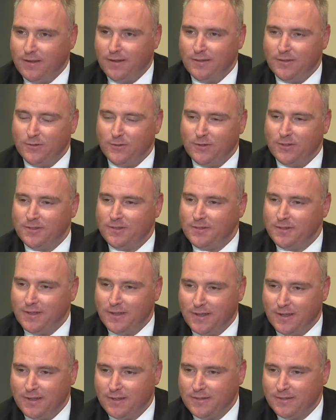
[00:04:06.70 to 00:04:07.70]
It's just,
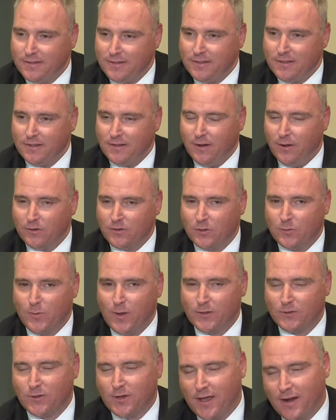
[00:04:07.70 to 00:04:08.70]
uh, you know, it's a
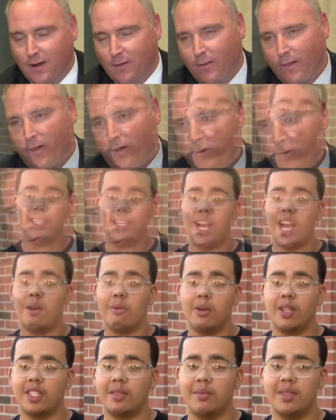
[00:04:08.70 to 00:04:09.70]
special kind of love.
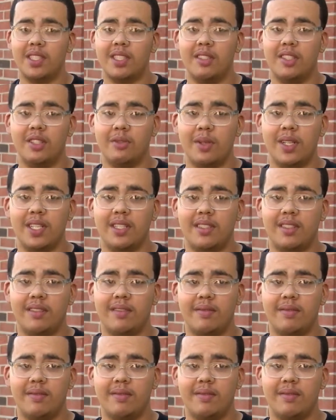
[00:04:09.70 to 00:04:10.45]
God works in mysterious ways.